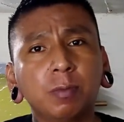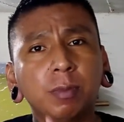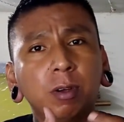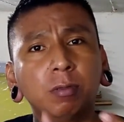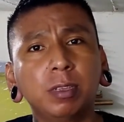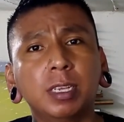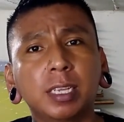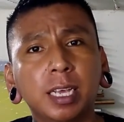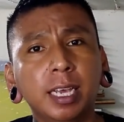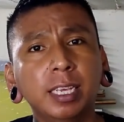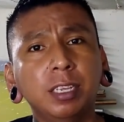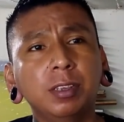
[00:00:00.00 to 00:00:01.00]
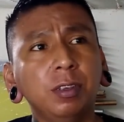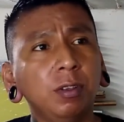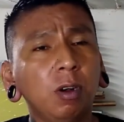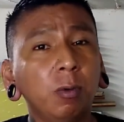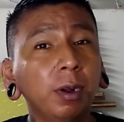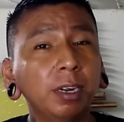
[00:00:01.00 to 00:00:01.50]
my own designs,
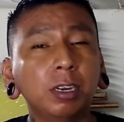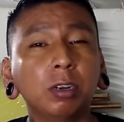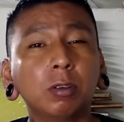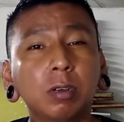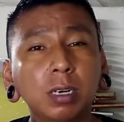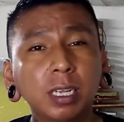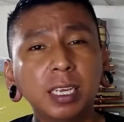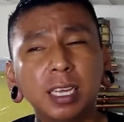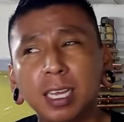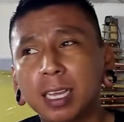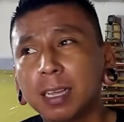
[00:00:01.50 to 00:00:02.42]
around here locally.